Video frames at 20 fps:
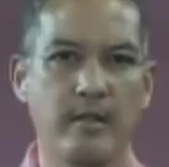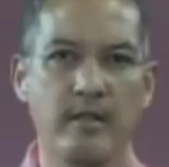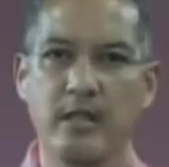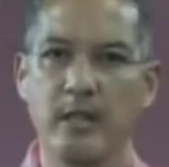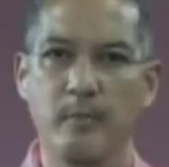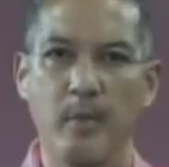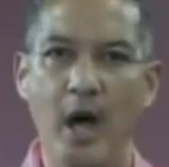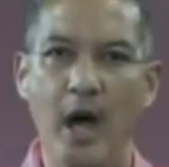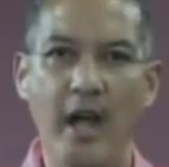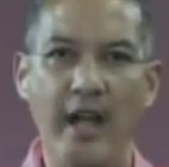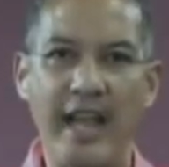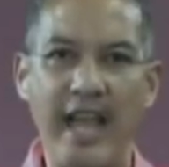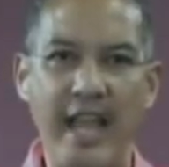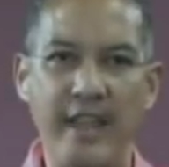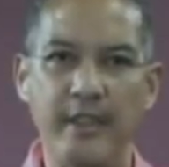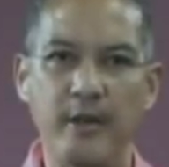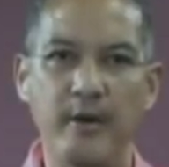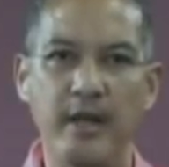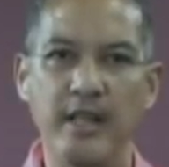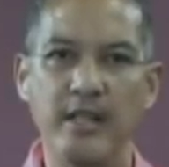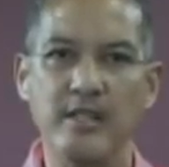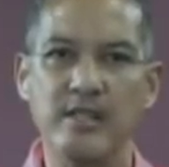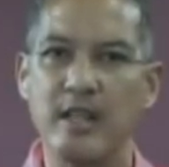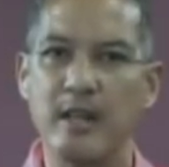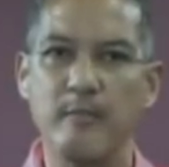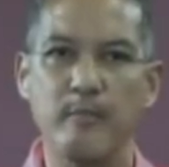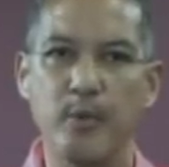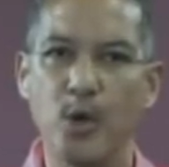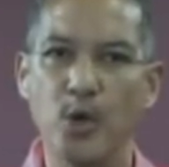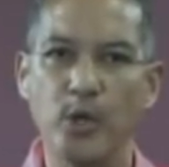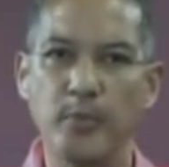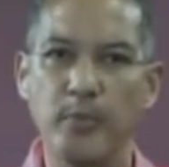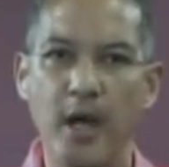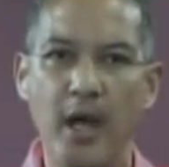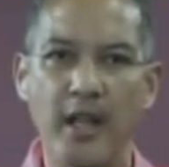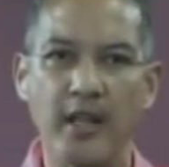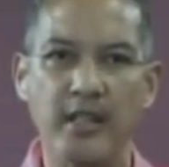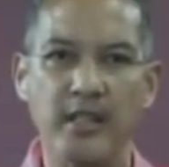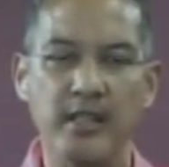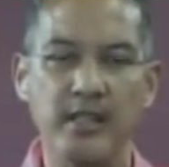The bar gatherings and boat
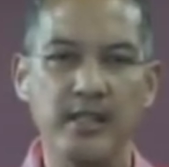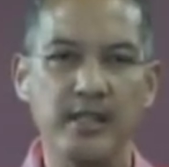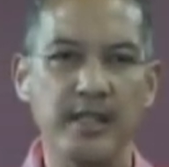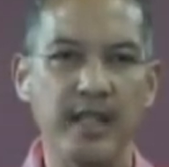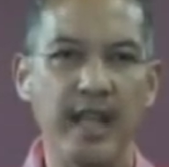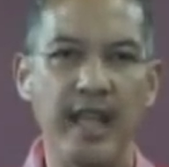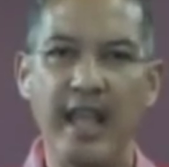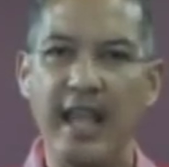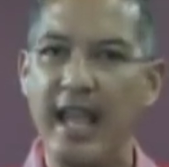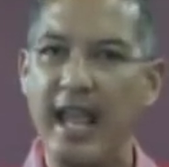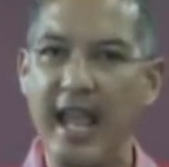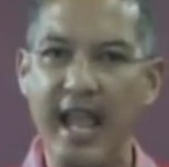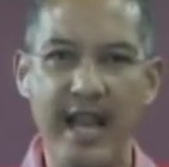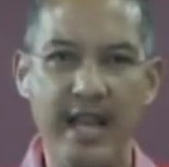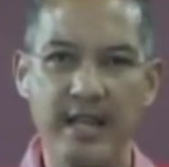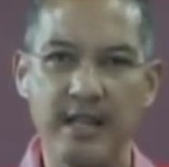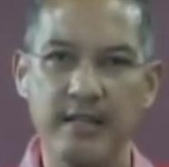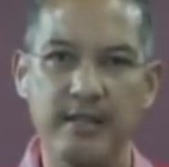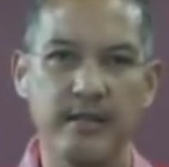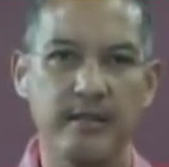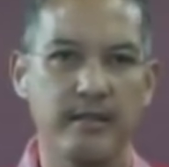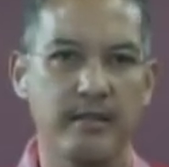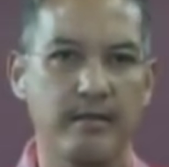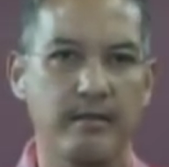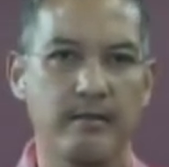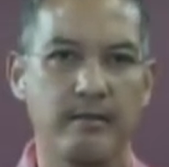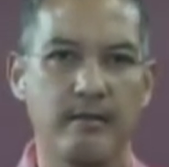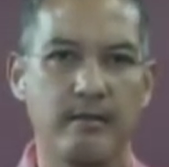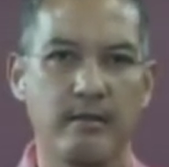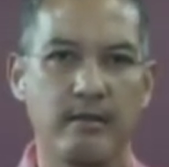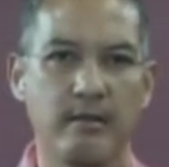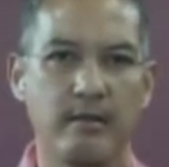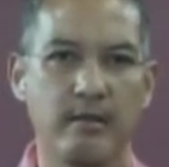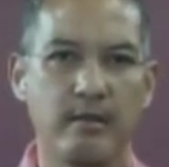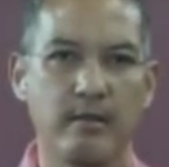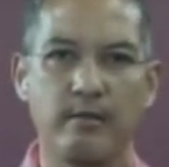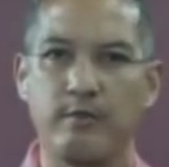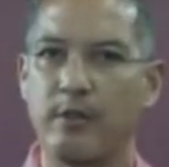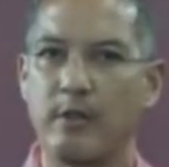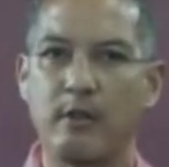parties end.
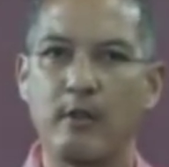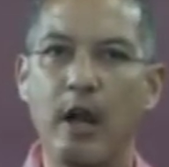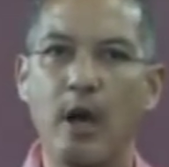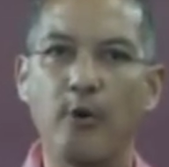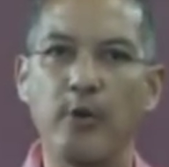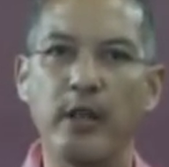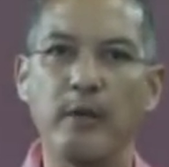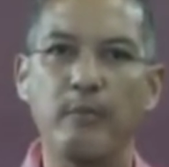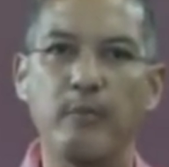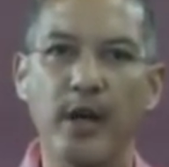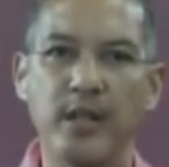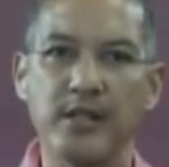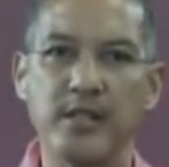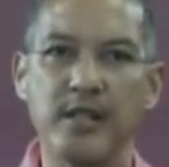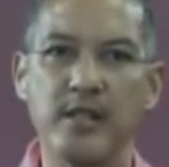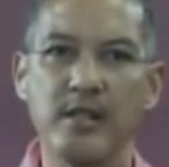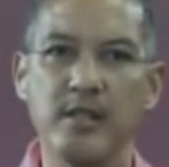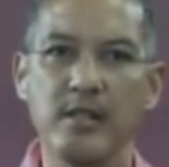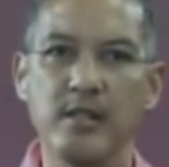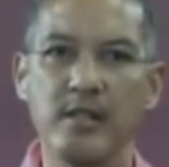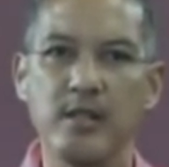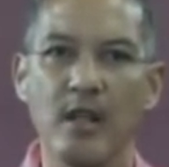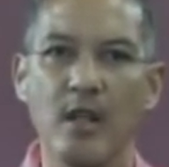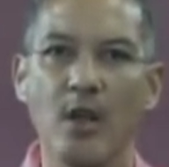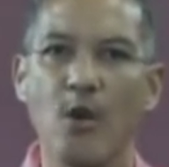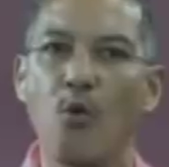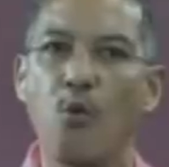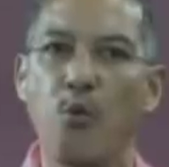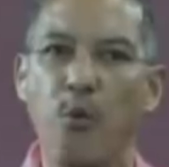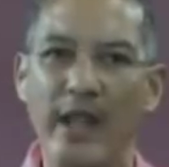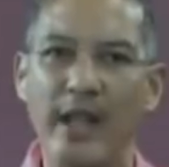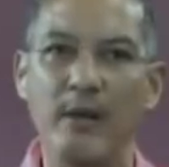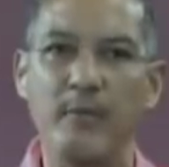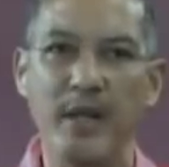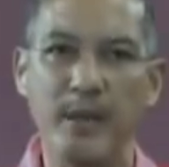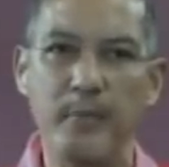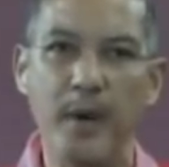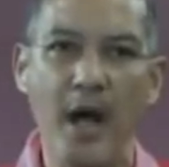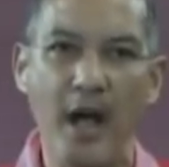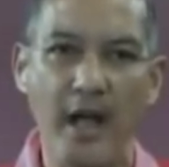The crowded buses will
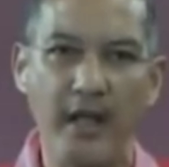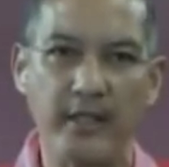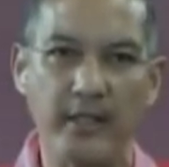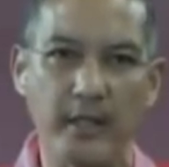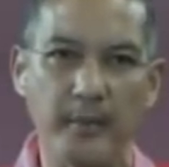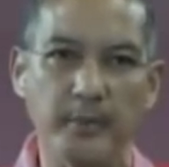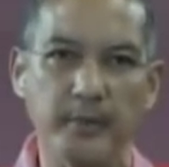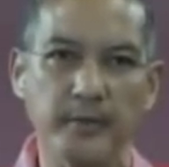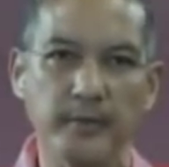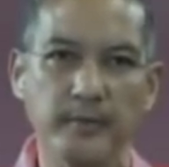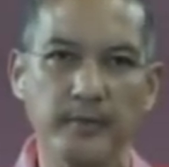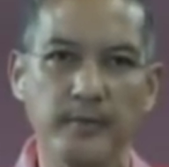be parked up.